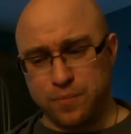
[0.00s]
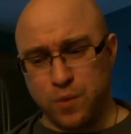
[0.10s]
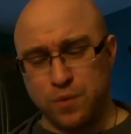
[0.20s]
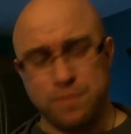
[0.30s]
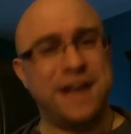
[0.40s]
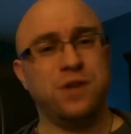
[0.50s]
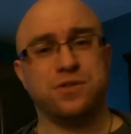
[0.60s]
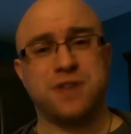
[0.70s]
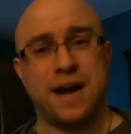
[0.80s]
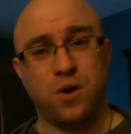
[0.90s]
with
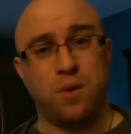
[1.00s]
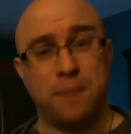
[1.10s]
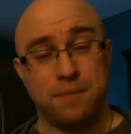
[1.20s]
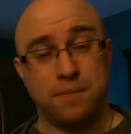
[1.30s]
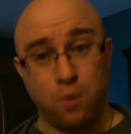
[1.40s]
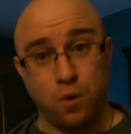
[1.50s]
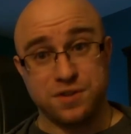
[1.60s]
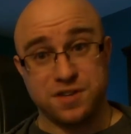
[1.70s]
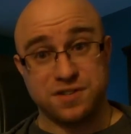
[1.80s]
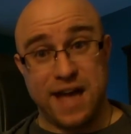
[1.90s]
manuals kind of going by the
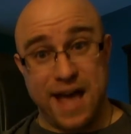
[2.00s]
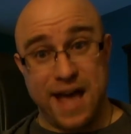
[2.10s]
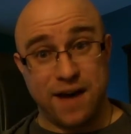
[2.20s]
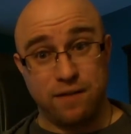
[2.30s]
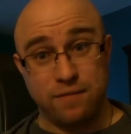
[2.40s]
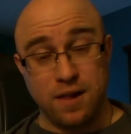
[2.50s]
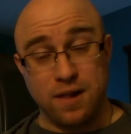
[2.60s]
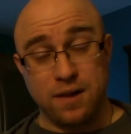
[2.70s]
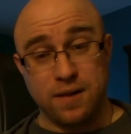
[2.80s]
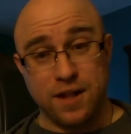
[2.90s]
boards as they have,
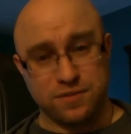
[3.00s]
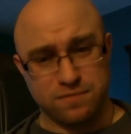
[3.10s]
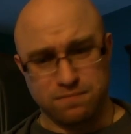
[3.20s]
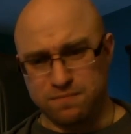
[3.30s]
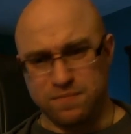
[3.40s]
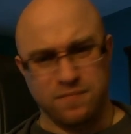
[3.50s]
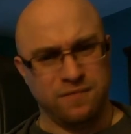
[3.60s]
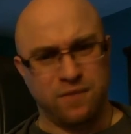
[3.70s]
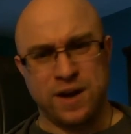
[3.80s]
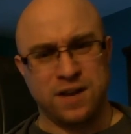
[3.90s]
it's
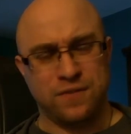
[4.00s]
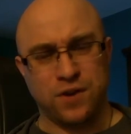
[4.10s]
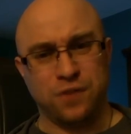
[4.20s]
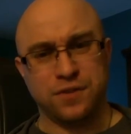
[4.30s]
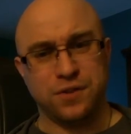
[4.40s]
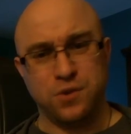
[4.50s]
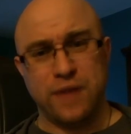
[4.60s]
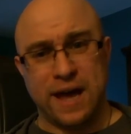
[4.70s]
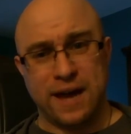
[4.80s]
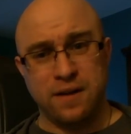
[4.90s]
very difficult to do
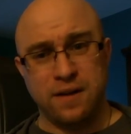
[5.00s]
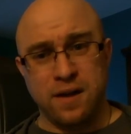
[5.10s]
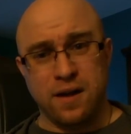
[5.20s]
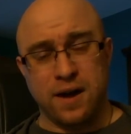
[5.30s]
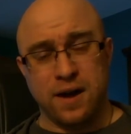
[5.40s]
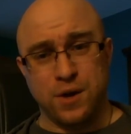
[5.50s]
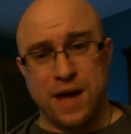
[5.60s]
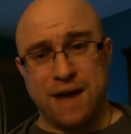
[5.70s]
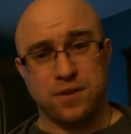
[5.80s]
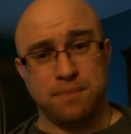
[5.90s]
that. You
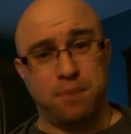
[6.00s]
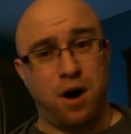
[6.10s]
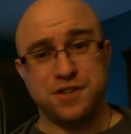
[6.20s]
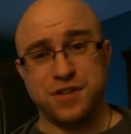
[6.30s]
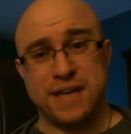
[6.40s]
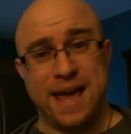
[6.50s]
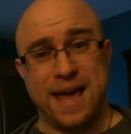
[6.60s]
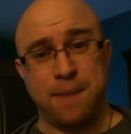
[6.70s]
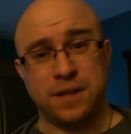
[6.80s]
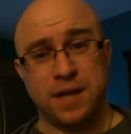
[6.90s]
have to pause the
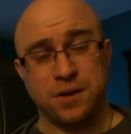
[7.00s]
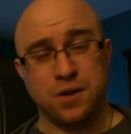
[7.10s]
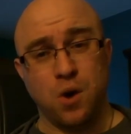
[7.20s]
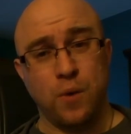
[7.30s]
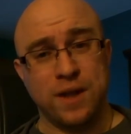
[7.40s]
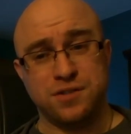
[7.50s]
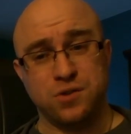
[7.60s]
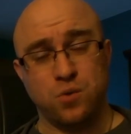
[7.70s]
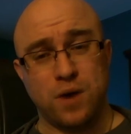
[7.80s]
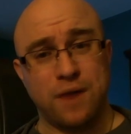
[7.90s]
game and then go
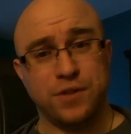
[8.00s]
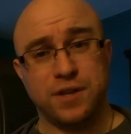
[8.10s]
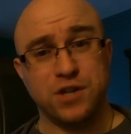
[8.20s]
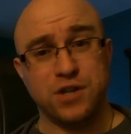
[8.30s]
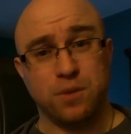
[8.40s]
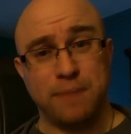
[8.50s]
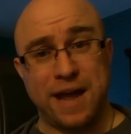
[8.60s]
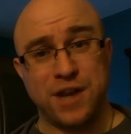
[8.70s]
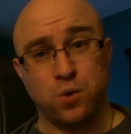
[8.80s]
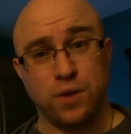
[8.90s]
into whatever the digital
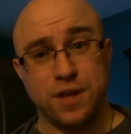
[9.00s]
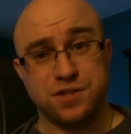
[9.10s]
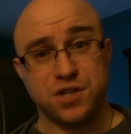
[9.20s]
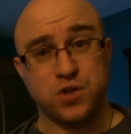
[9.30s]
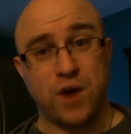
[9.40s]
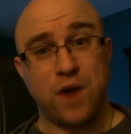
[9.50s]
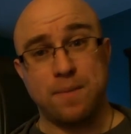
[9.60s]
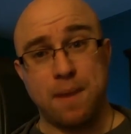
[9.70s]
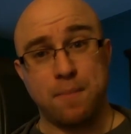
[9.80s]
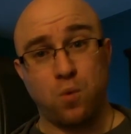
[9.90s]
manual is to try and
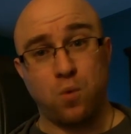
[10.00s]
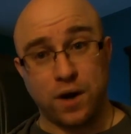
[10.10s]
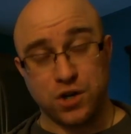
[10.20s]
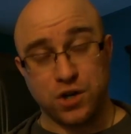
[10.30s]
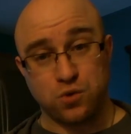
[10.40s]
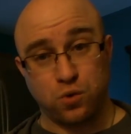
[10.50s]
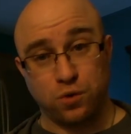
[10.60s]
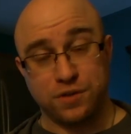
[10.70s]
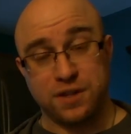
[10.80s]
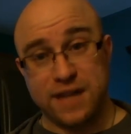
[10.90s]
remember what
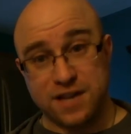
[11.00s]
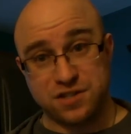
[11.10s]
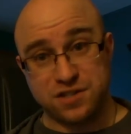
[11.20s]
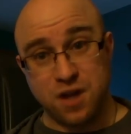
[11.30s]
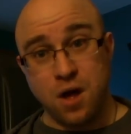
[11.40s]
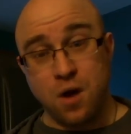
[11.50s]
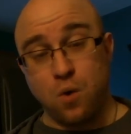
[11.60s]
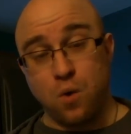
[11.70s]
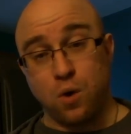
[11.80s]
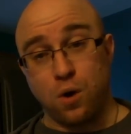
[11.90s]
control did this
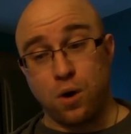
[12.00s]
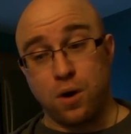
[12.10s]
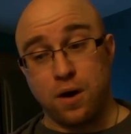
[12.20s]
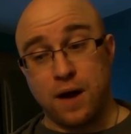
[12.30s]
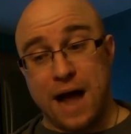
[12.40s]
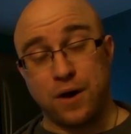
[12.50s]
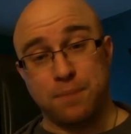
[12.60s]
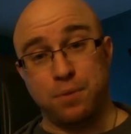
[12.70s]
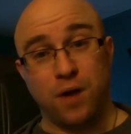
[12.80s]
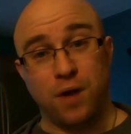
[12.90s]
or how to
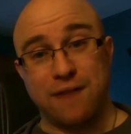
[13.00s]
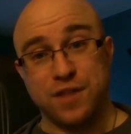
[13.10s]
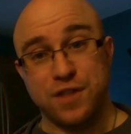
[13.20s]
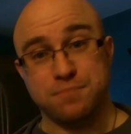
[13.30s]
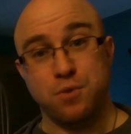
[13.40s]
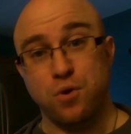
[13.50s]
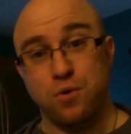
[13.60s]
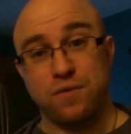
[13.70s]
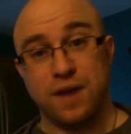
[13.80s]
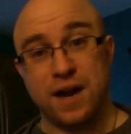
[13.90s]
pull off this
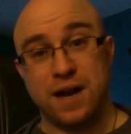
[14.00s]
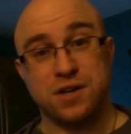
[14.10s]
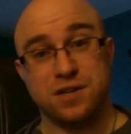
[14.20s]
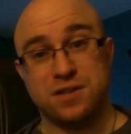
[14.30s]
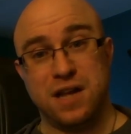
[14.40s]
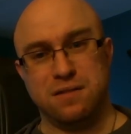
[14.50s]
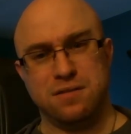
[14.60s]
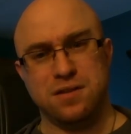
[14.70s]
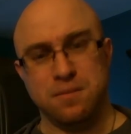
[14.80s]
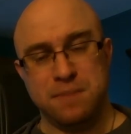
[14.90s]
move, and it
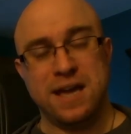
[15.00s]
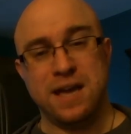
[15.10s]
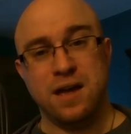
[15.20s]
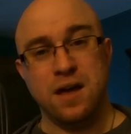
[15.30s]
to me,